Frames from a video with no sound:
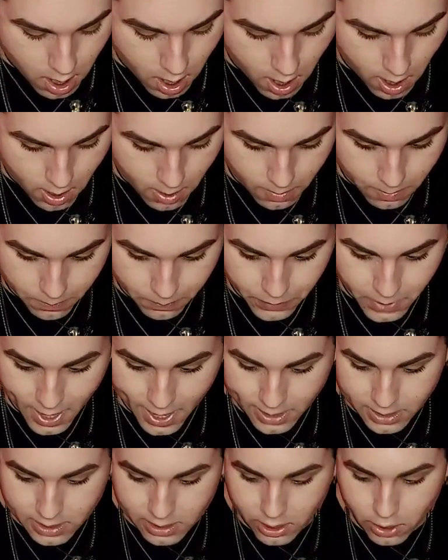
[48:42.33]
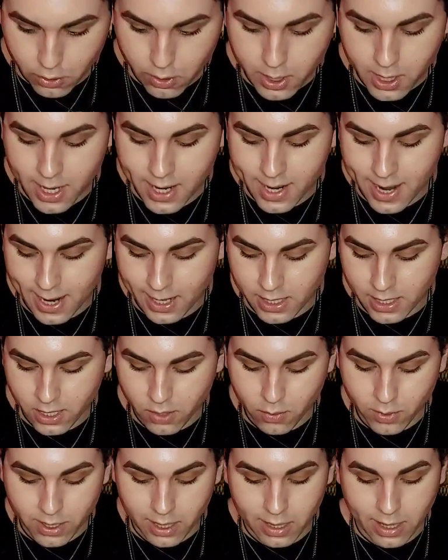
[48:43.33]
I see you
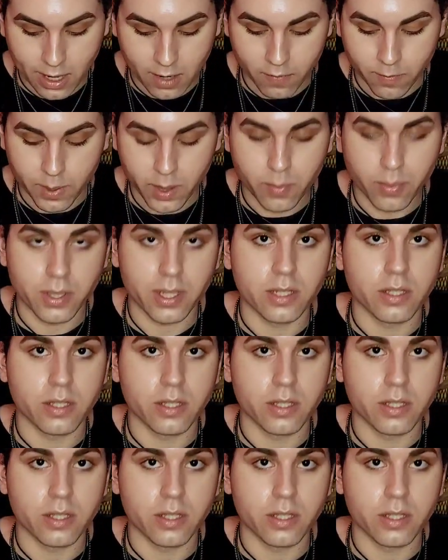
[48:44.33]
connecting with a lot of people.